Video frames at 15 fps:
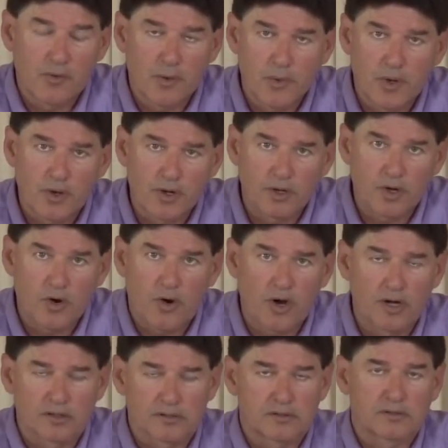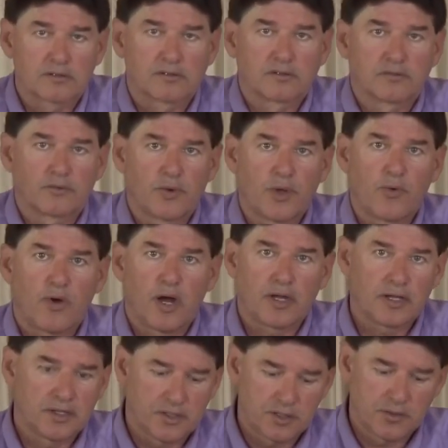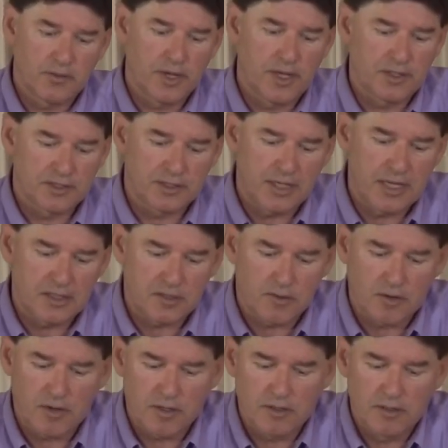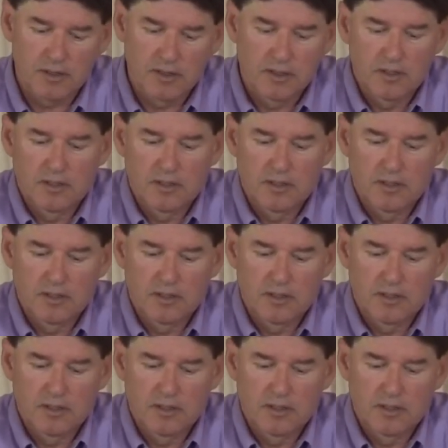And when we go to court, when we walk into a state court,